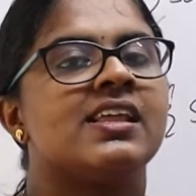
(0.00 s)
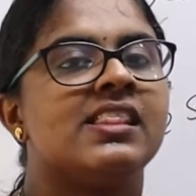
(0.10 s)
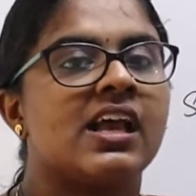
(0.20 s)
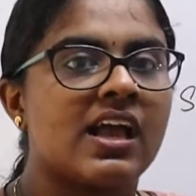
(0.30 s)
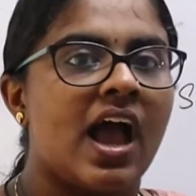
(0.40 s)

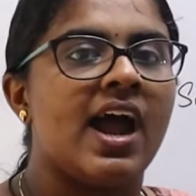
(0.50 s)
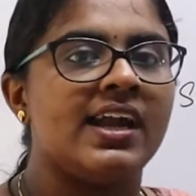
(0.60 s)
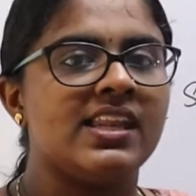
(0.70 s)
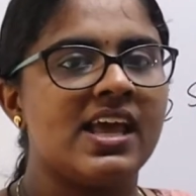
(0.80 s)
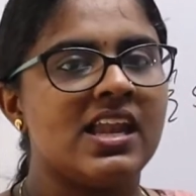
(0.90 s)
the
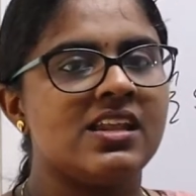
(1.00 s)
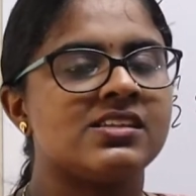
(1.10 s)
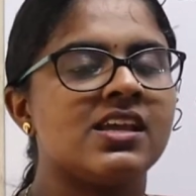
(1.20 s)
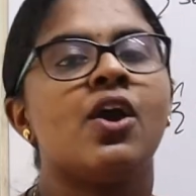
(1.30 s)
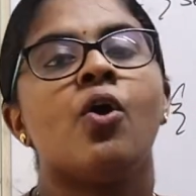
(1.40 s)

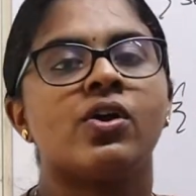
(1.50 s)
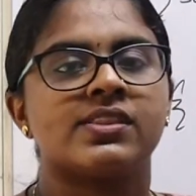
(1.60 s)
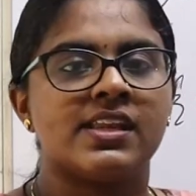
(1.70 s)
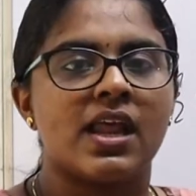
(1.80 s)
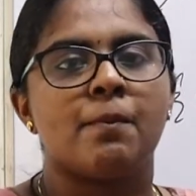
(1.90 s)
cardinality or
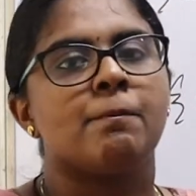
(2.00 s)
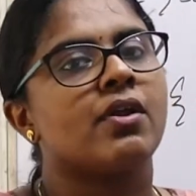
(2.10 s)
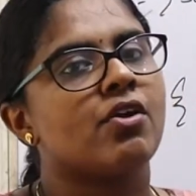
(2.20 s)
the number